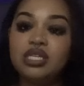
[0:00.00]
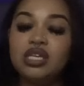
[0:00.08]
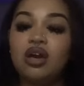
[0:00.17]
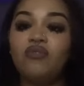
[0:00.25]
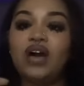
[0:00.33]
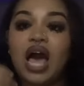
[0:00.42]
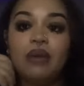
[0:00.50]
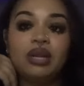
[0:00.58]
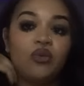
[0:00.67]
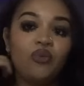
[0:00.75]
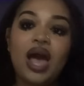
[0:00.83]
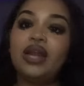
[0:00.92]
to your vibe.
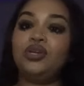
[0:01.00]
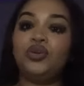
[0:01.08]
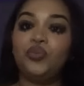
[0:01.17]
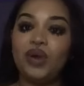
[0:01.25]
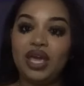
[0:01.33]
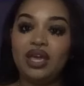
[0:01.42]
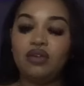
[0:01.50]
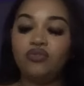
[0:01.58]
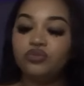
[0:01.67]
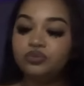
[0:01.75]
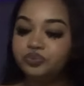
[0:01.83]
They're riding your wave.